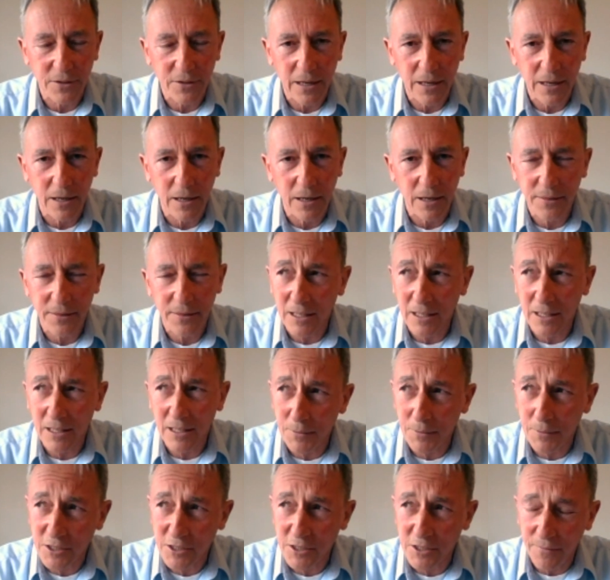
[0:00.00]
and I think
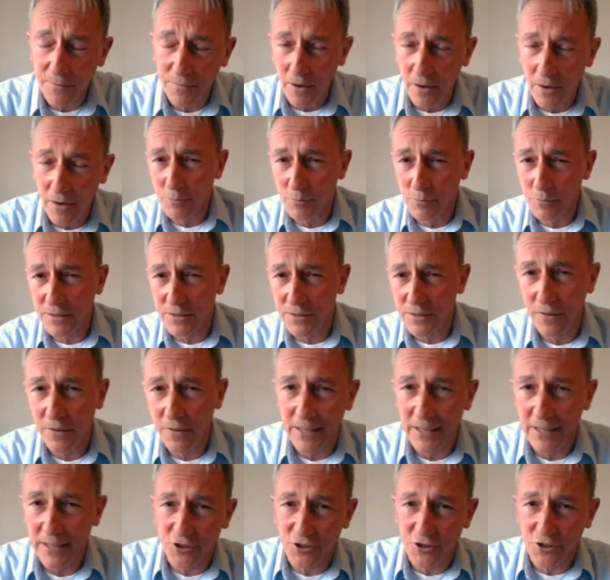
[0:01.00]
because my father was a flight
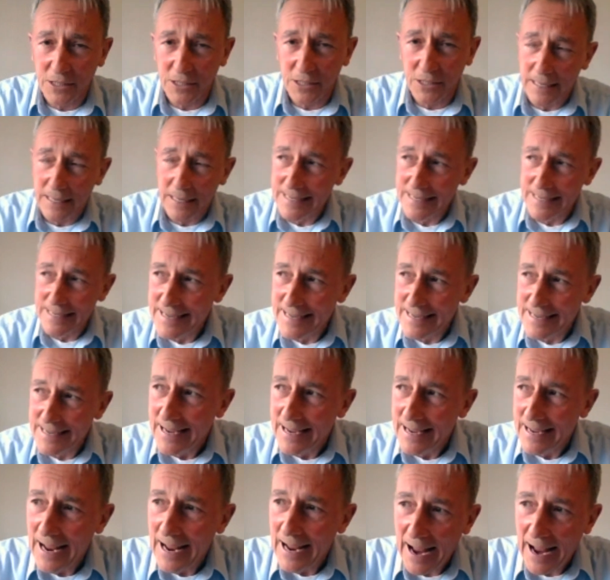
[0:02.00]
engineer,
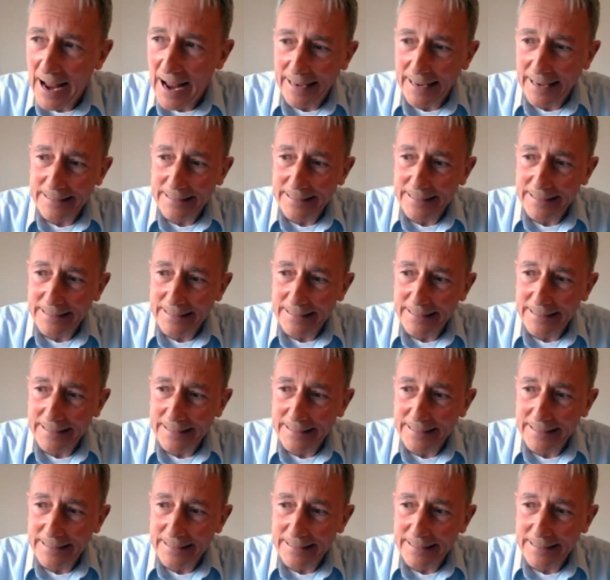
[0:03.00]
and